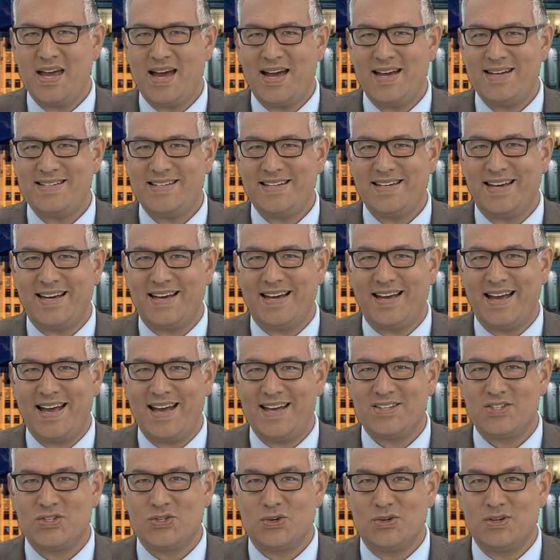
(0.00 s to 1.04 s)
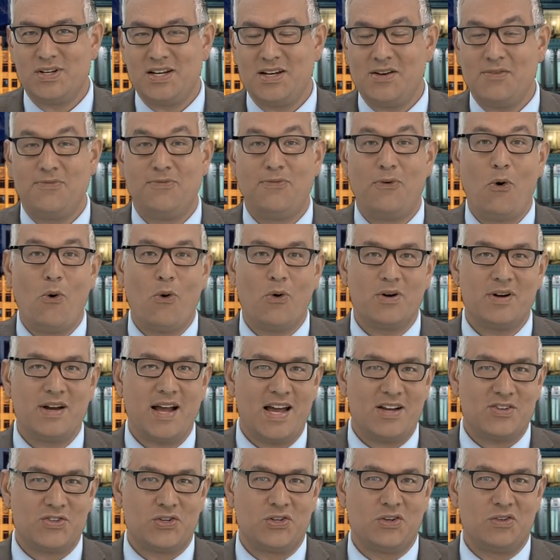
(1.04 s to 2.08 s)
idea has turned into four
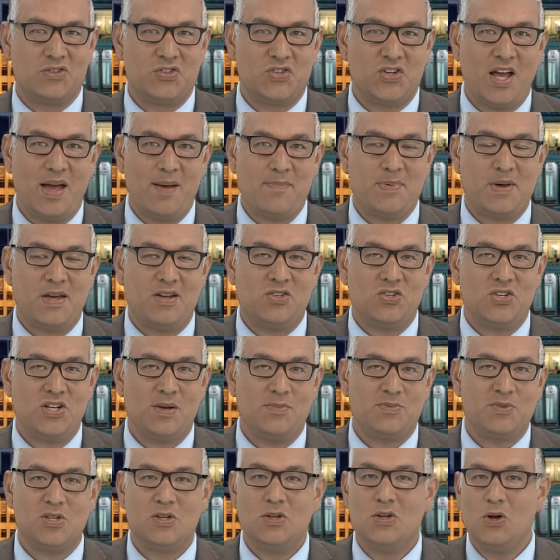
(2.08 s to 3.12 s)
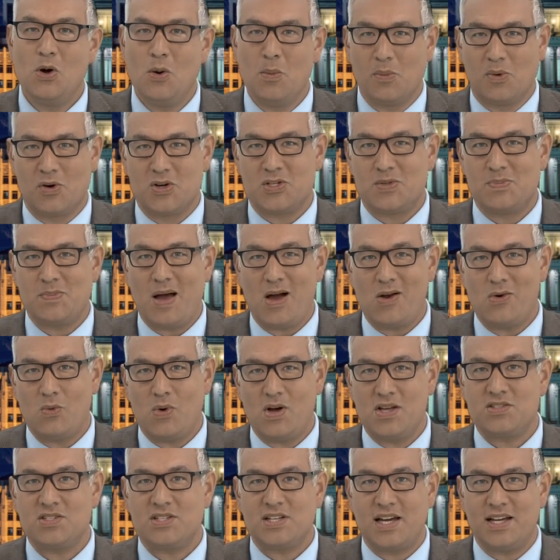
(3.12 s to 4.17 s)
national championships, numerous Mountain
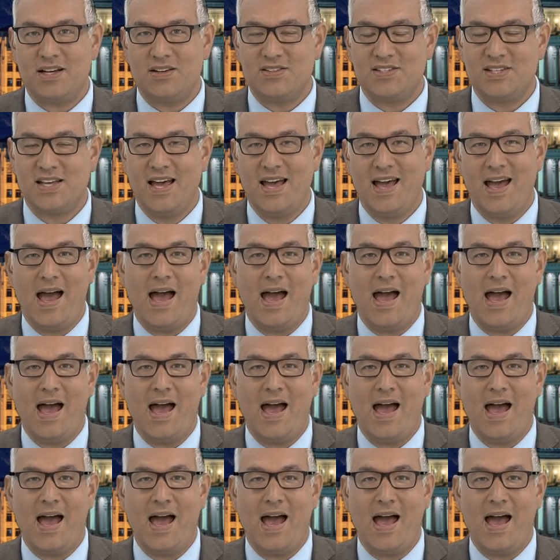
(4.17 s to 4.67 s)
West titles,